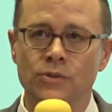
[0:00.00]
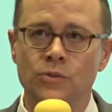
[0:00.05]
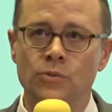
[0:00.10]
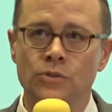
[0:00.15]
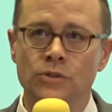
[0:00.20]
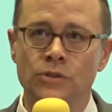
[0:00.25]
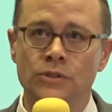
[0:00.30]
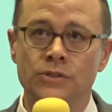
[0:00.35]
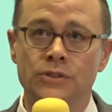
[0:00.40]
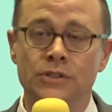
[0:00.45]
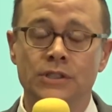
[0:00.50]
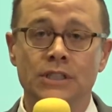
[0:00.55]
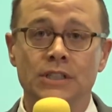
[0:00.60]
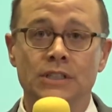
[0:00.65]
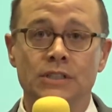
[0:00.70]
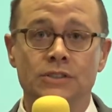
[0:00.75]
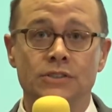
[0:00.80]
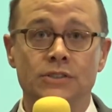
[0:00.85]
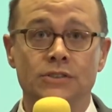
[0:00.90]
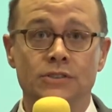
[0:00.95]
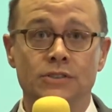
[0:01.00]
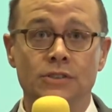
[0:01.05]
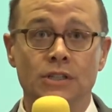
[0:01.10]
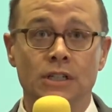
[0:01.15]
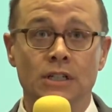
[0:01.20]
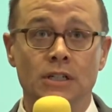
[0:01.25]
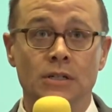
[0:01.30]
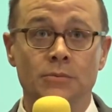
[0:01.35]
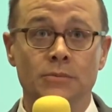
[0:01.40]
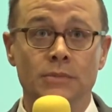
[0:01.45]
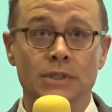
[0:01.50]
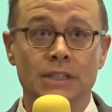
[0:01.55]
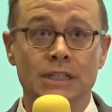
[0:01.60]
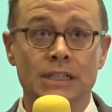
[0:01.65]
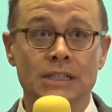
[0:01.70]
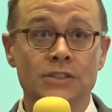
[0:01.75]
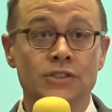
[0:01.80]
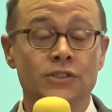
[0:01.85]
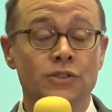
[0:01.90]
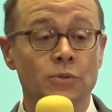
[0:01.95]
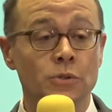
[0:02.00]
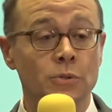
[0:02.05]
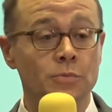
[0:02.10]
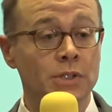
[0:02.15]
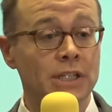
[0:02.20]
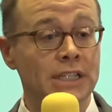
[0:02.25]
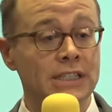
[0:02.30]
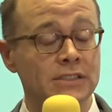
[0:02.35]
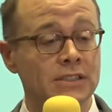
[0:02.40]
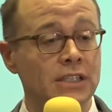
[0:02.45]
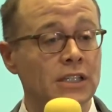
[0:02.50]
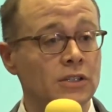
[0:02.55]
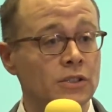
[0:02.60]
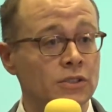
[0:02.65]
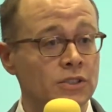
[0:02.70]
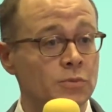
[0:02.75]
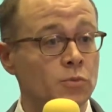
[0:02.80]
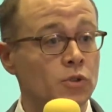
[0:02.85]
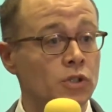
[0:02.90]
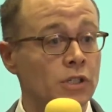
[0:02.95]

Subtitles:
the world into a place that looks more